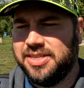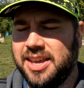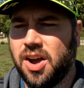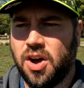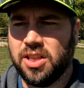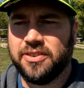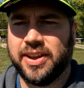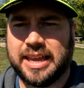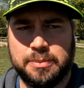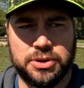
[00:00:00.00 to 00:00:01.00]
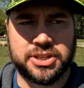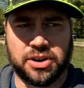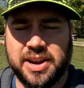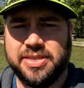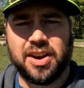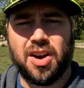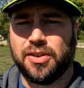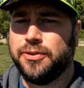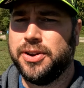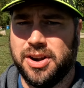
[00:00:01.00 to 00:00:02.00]
the Hall effect gimbals that are in there
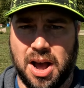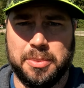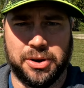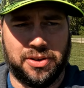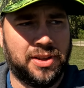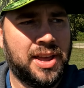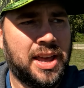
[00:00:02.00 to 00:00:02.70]
are phenomenal.